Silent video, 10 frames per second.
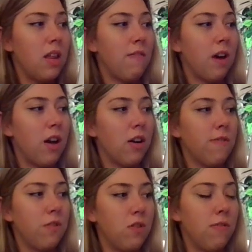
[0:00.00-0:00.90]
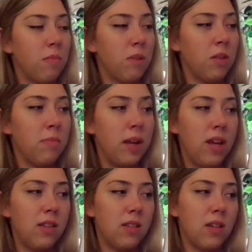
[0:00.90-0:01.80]
They fed her food from their
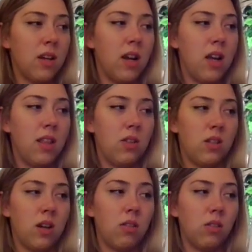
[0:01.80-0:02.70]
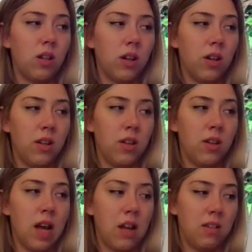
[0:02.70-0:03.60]
beaks they snuggled her in
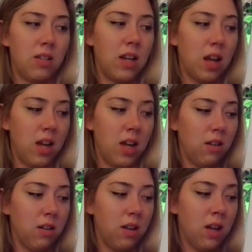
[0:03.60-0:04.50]
their nest at night.